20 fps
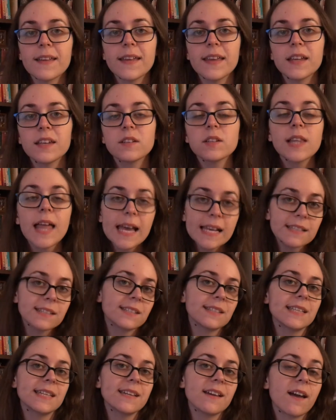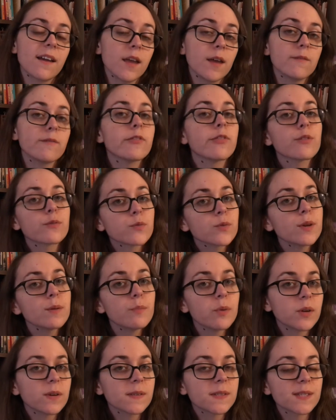And lastly, I have three
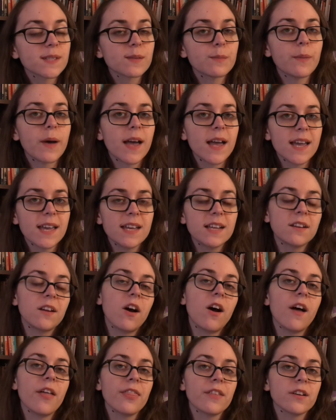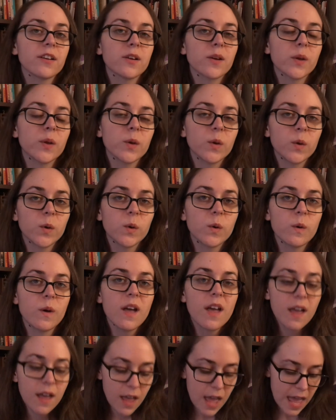books by an author who
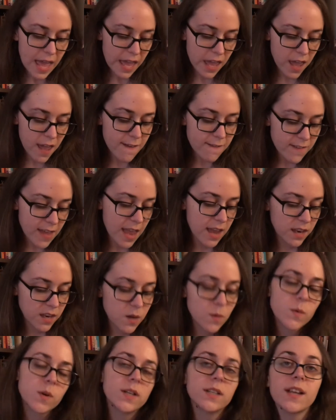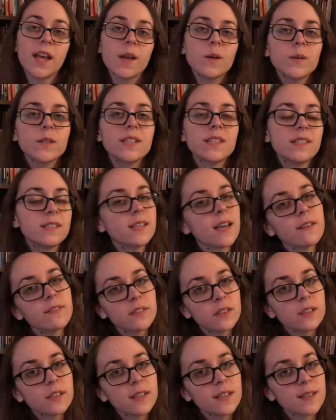if anyone, I would
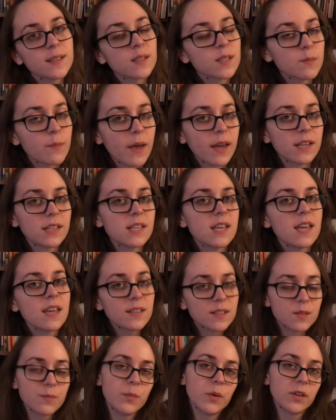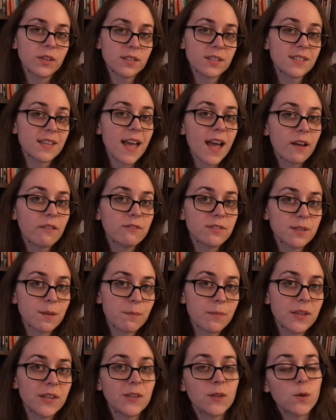definitely expect his books to have
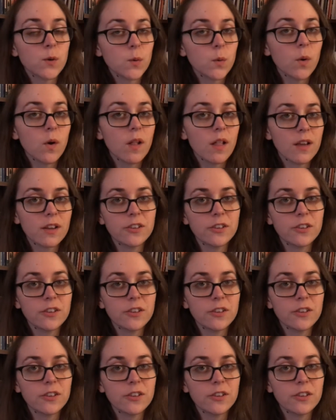something cool